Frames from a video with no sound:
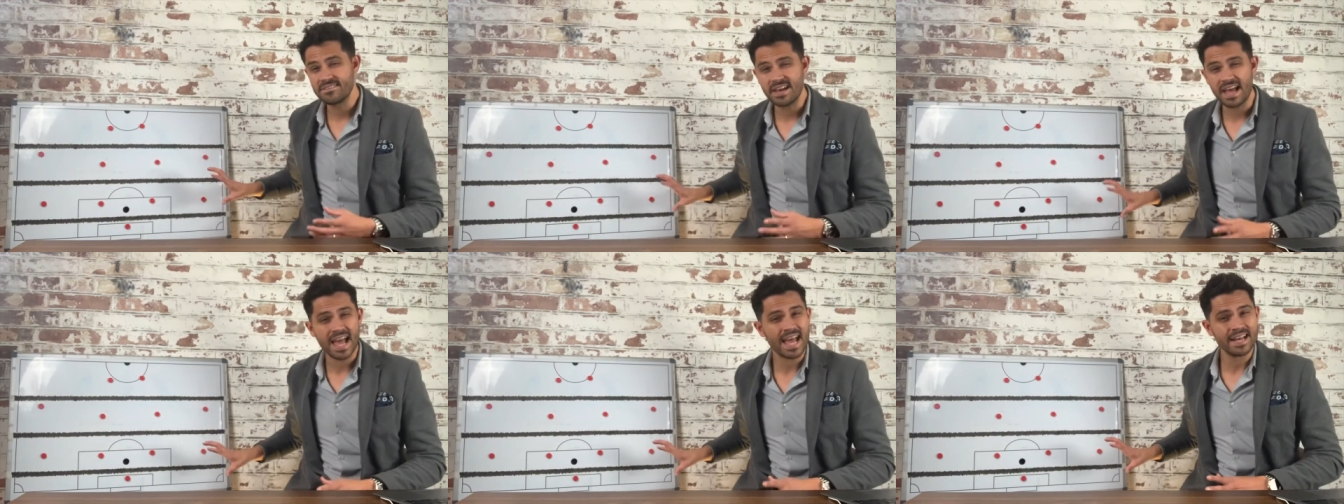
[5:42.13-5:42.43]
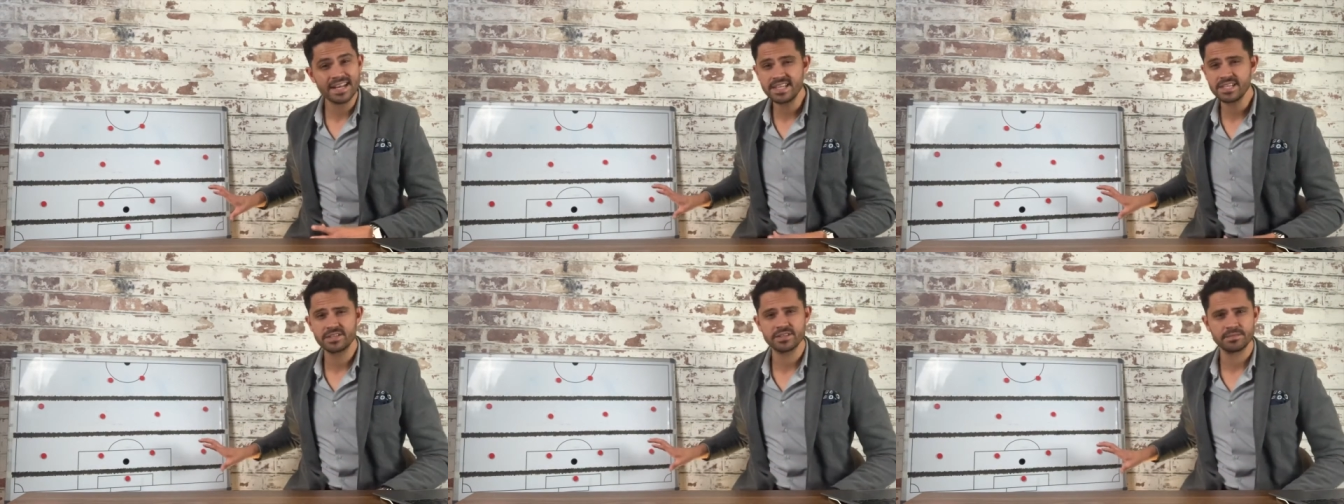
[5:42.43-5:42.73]

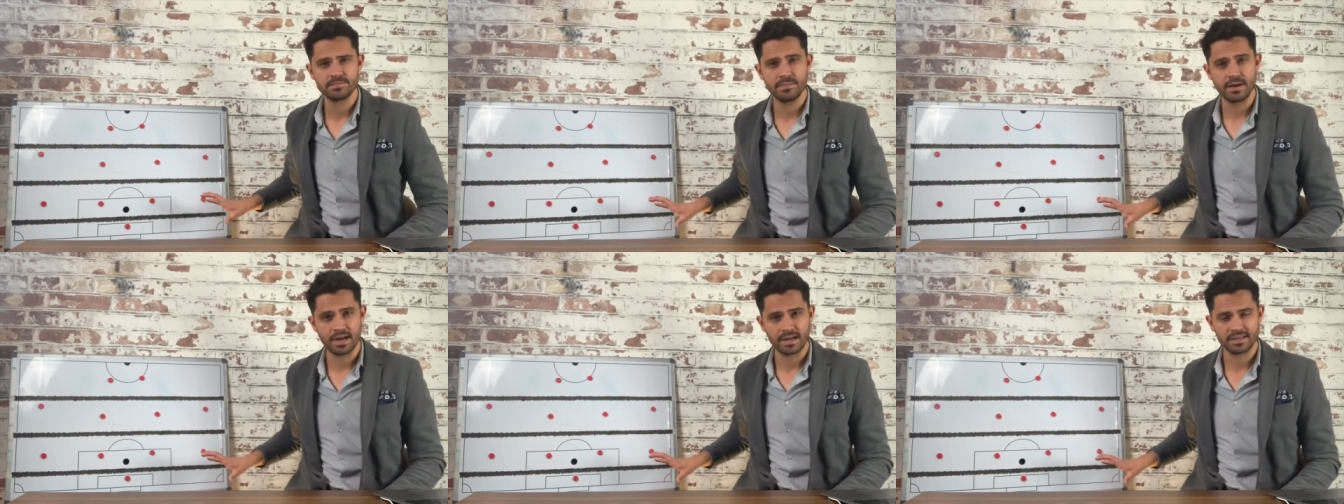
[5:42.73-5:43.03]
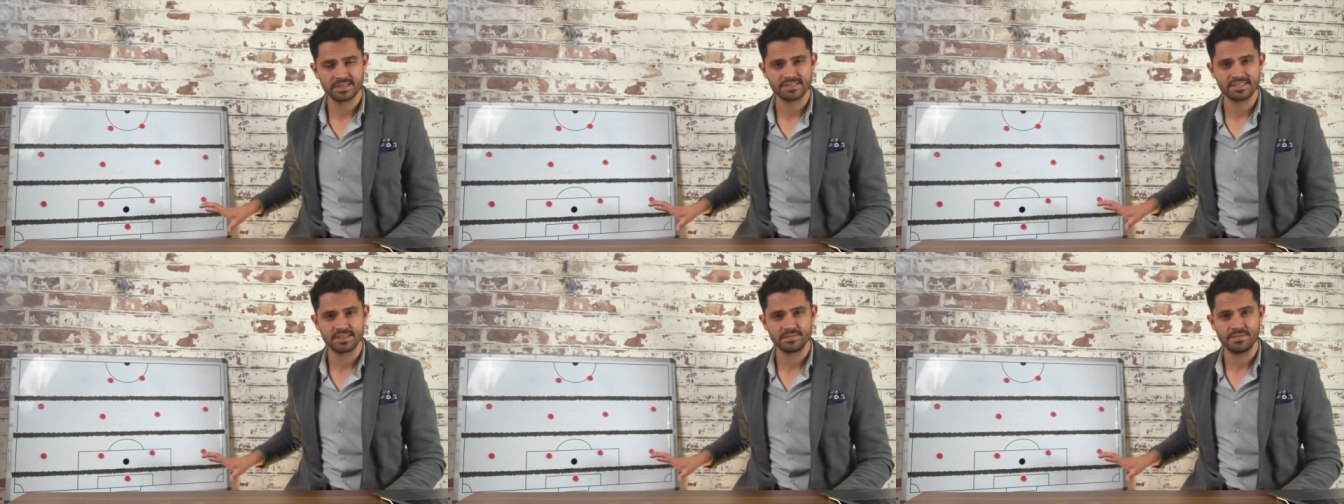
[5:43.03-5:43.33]
any good
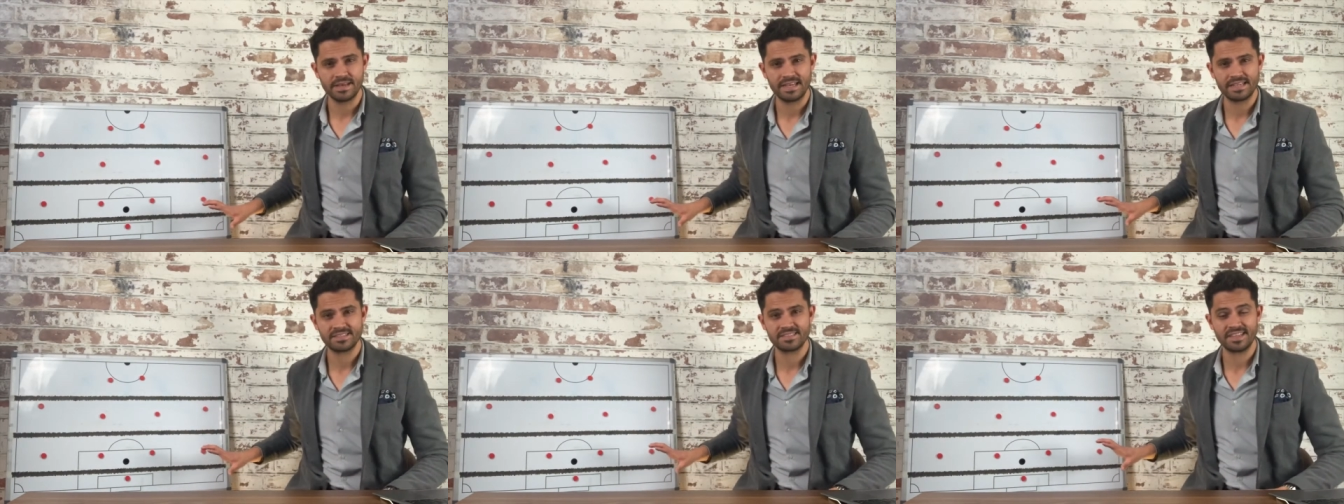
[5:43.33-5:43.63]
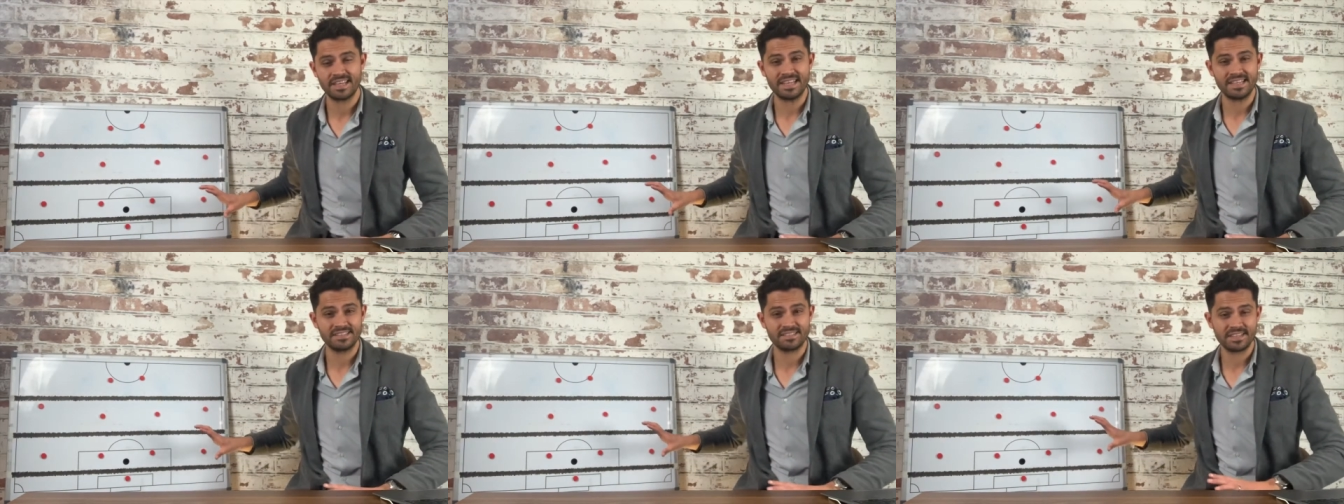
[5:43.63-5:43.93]
marketing mix
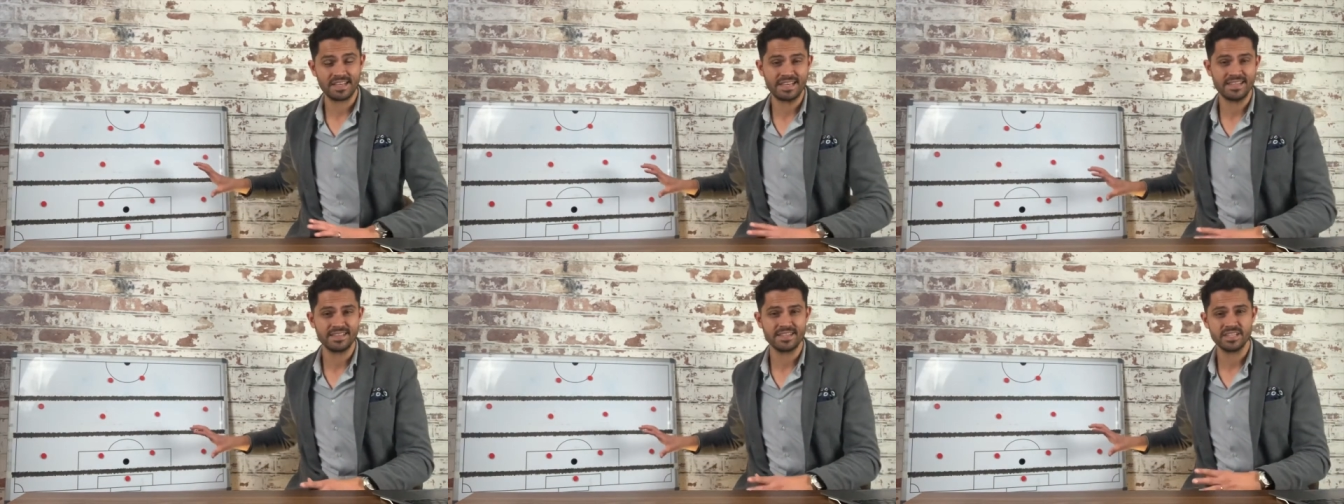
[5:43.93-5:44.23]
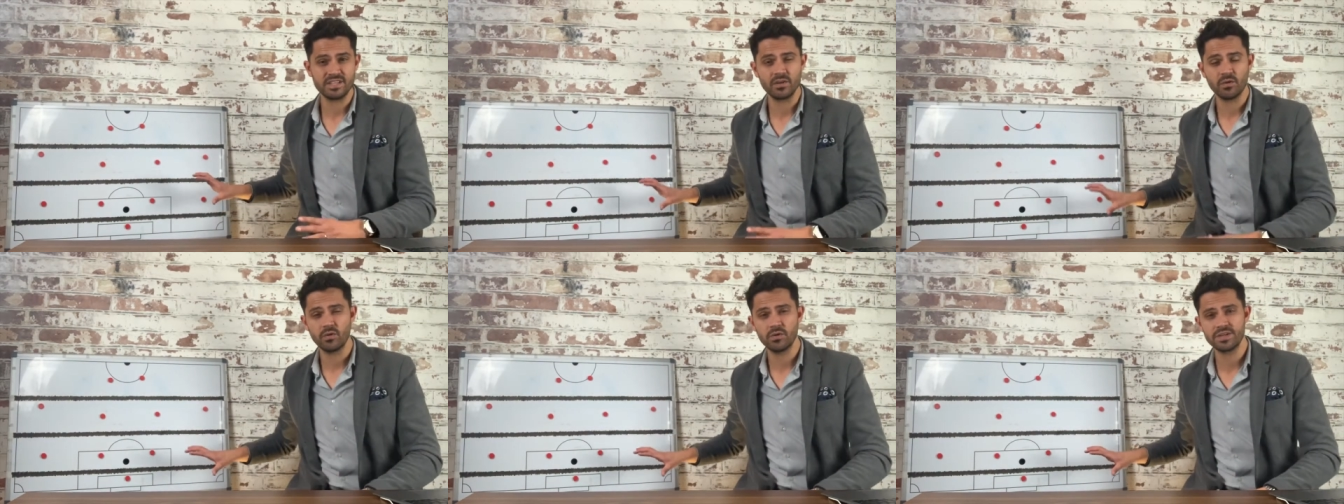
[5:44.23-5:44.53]
is in the
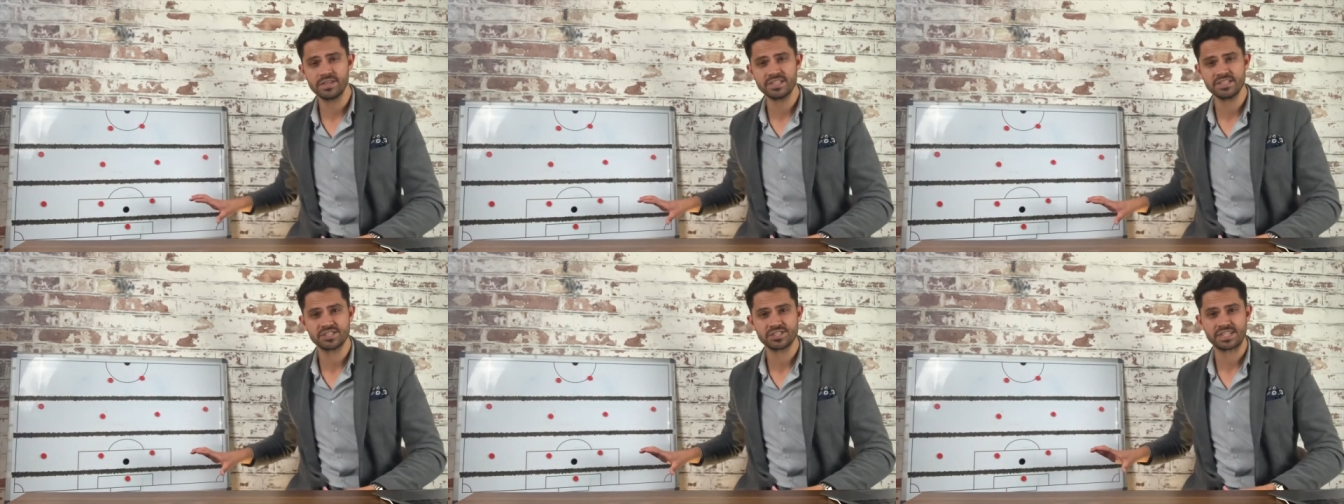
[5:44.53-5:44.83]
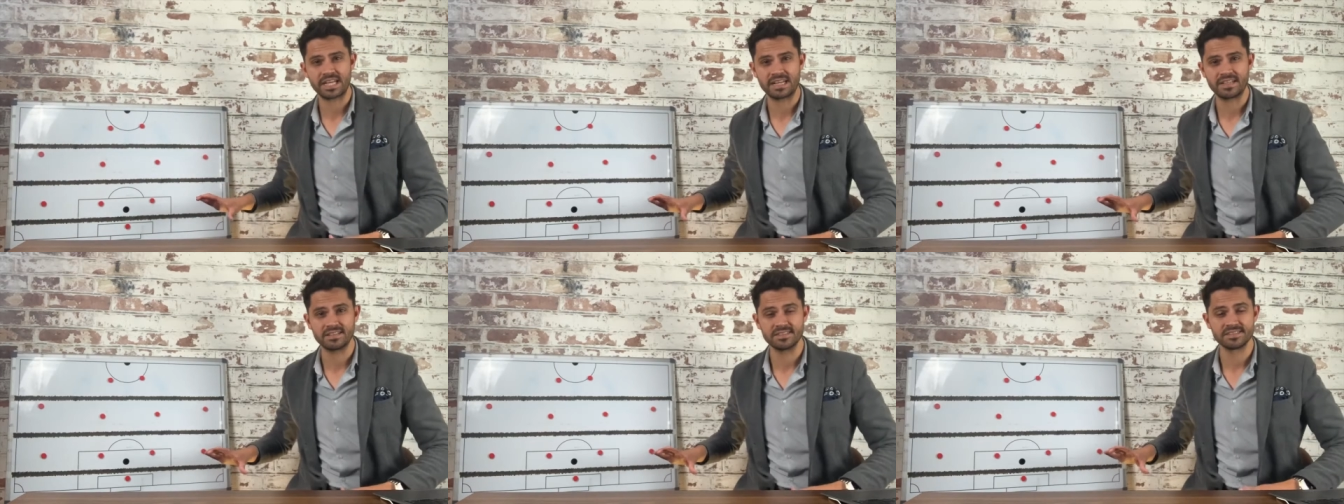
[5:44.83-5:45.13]
audience
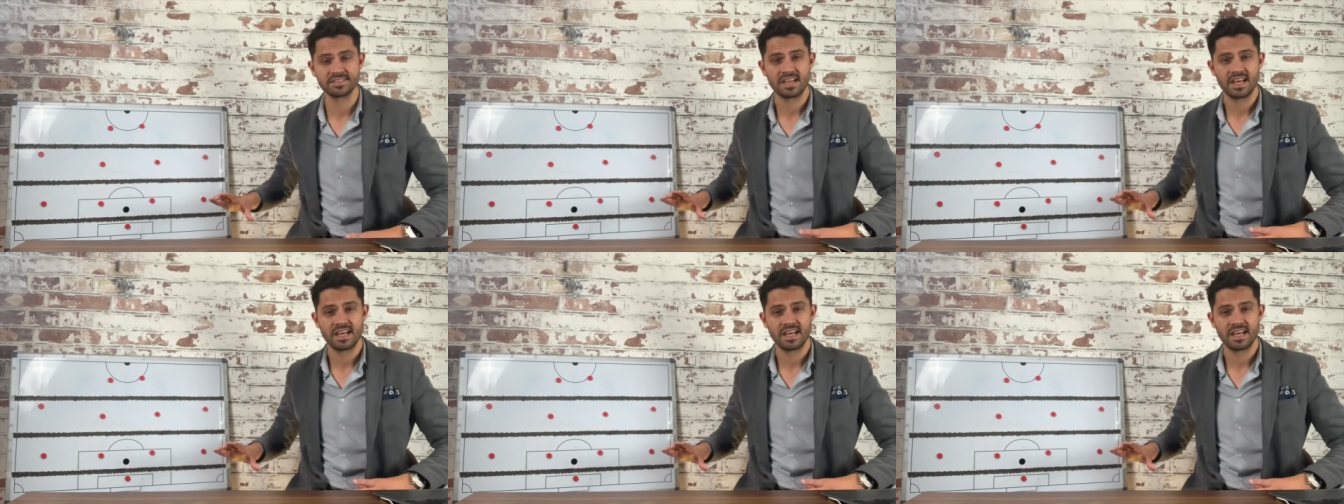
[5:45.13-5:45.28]
channels,